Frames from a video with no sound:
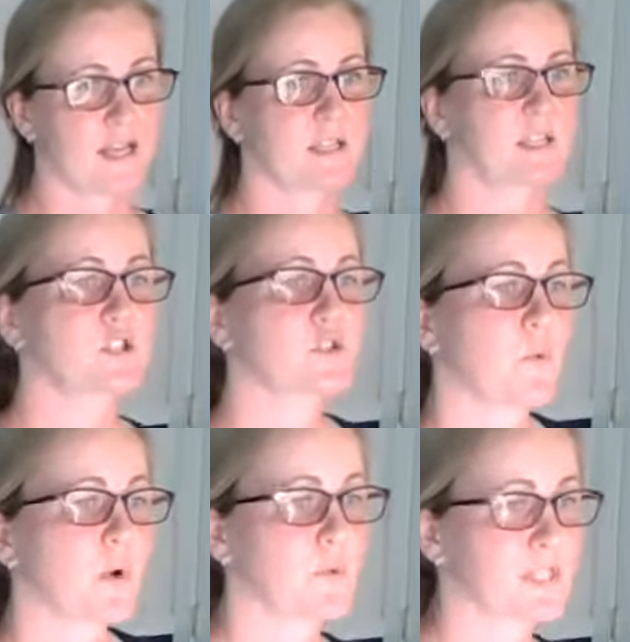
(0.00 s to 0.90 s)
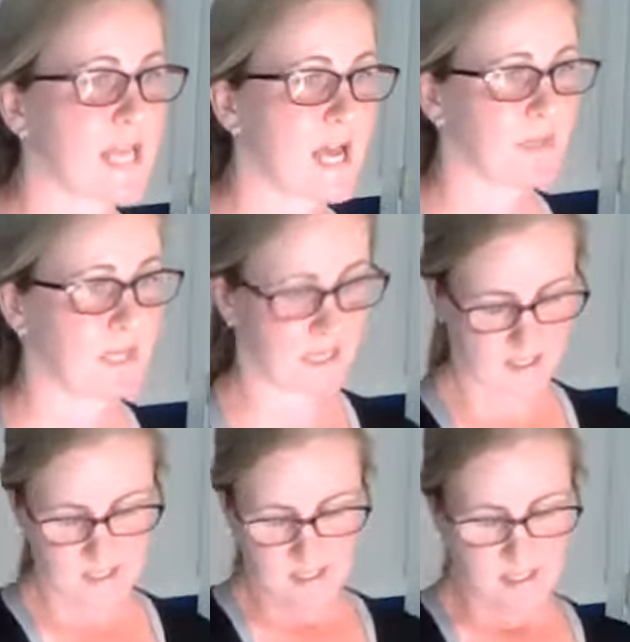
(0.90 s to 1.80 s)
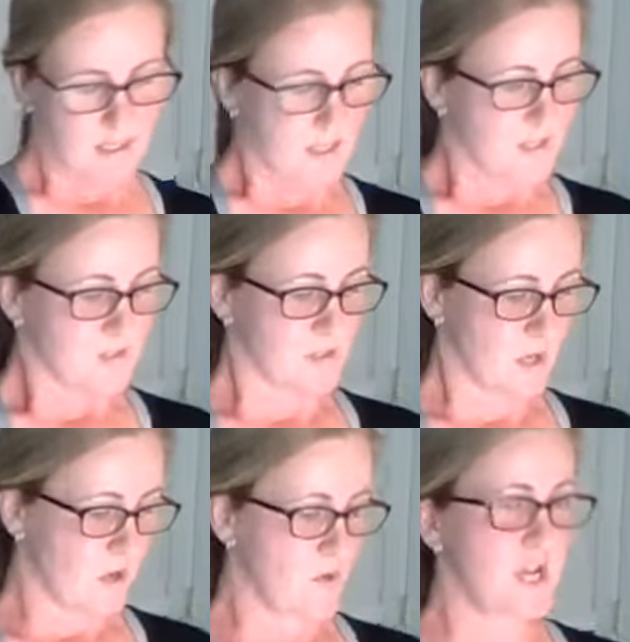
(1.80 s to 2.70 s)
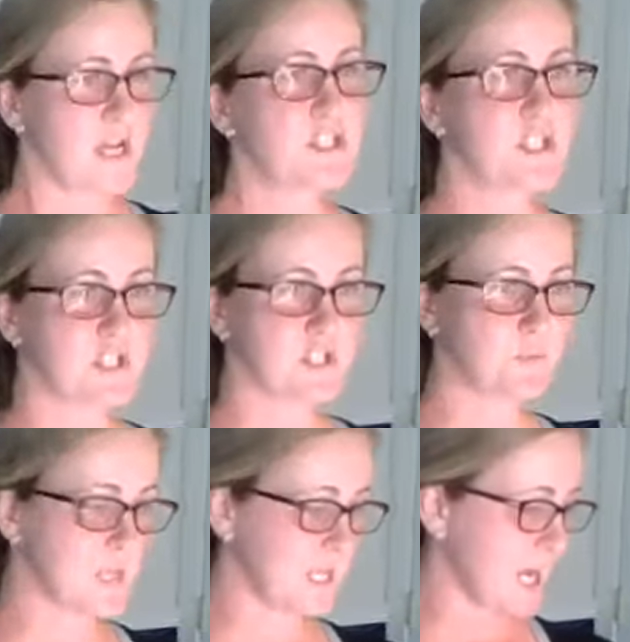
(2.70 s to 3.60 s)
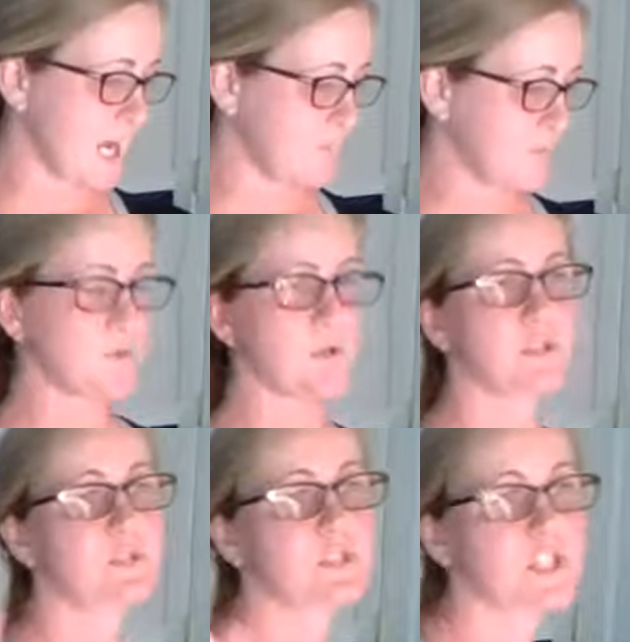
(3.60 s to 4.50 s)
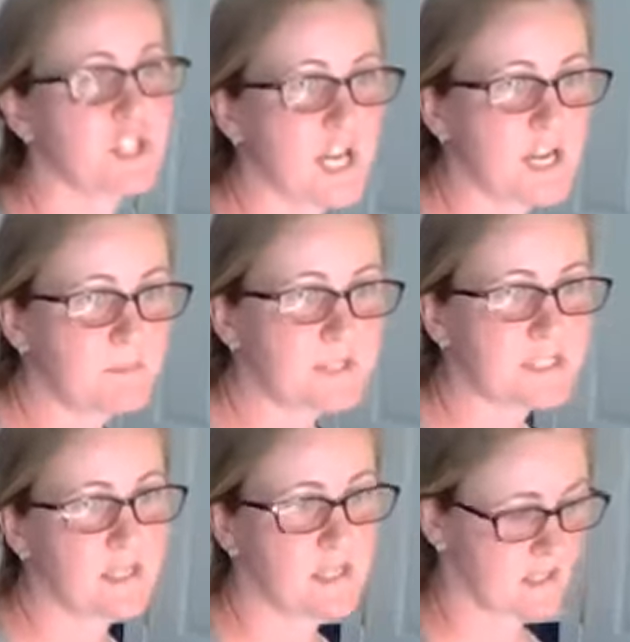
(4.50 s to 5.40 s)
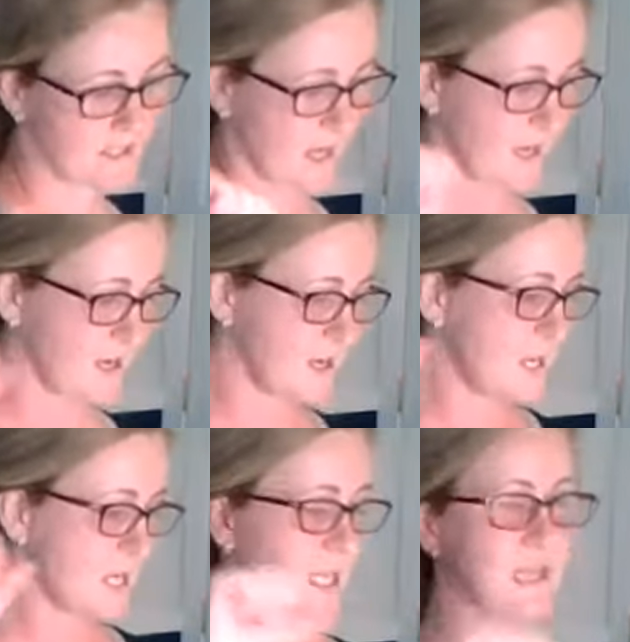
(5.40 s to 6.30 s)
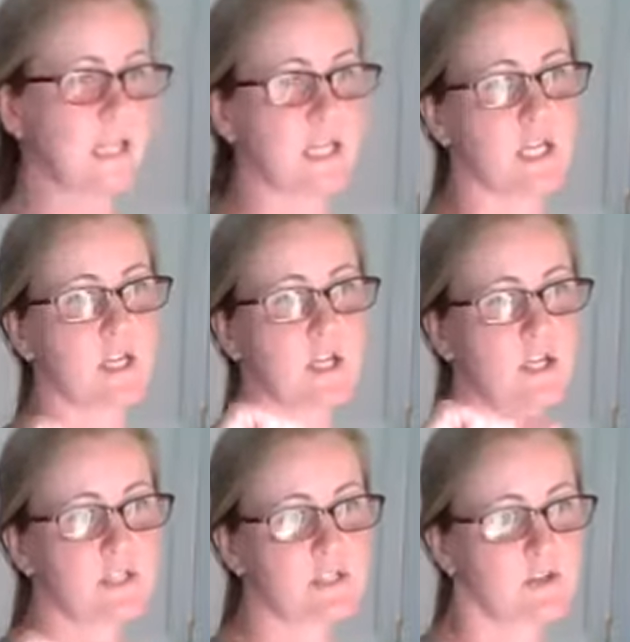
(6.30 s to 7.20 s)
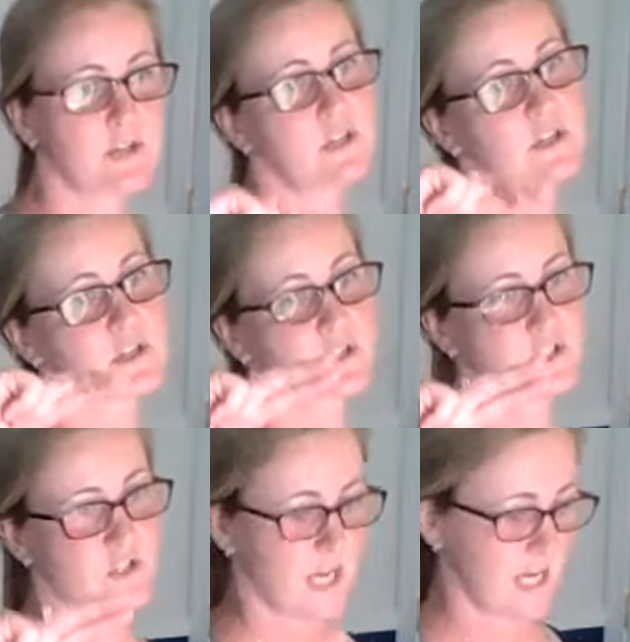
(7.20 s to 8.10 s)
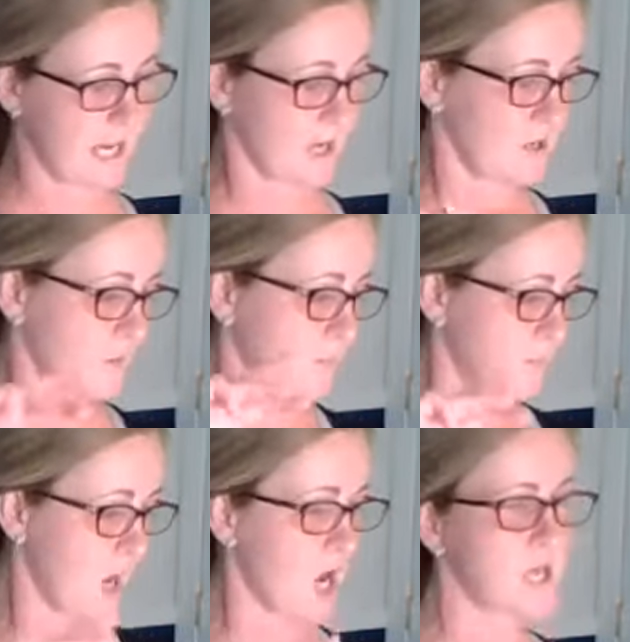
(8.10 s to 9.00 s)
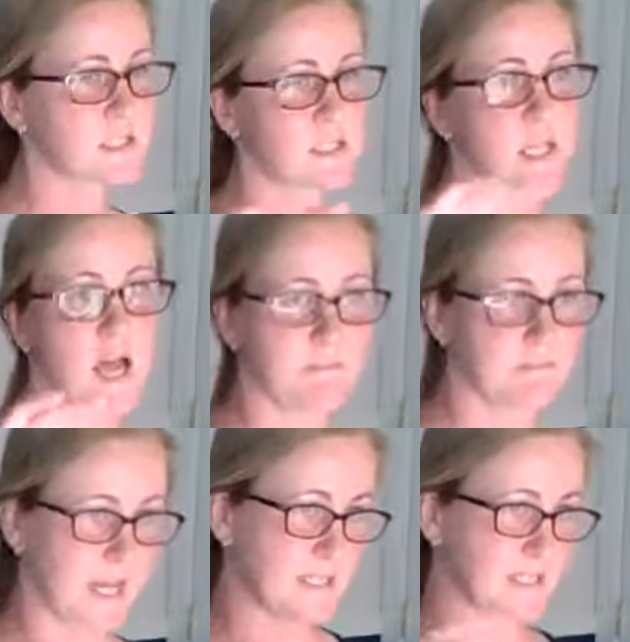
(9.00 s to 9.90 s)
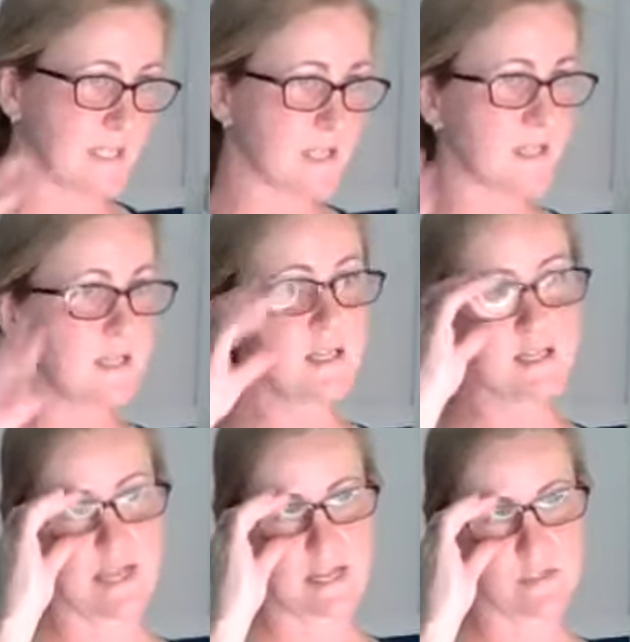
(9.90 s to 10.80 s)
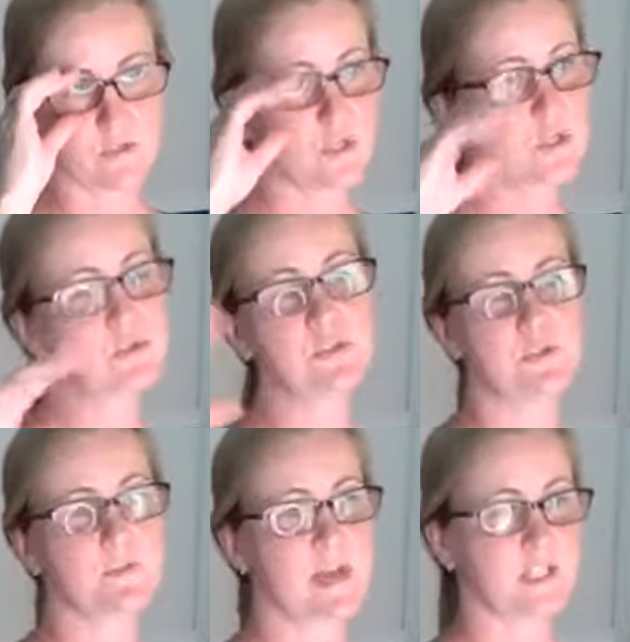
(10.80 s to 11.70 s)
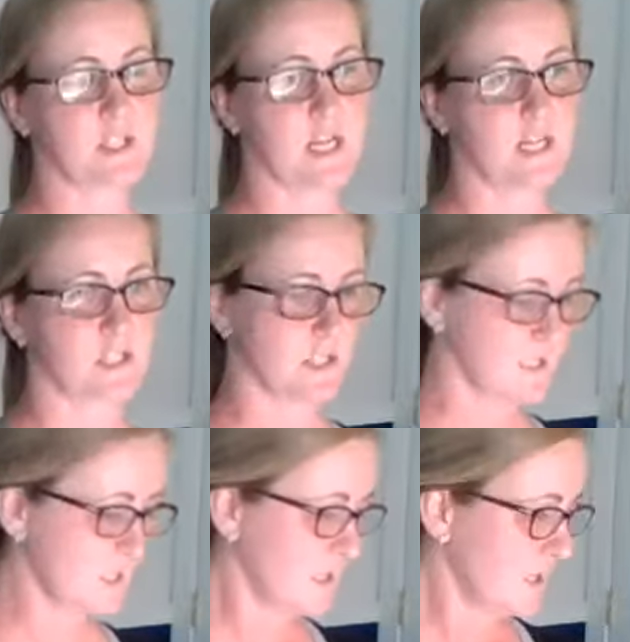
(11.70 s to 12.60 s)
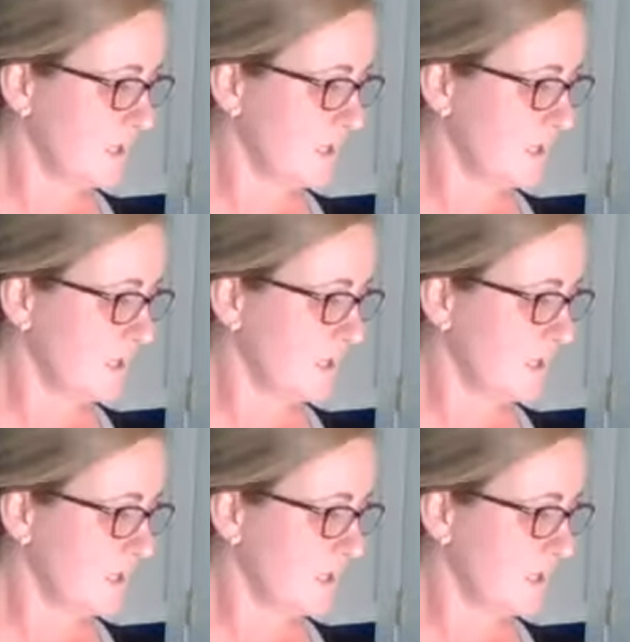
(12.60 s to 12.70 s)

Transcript: And enjoy what's happening. So just to recap, you can do shapes, okay? Linear, circular, triangle, box, non-basic, okay? So use your imagination.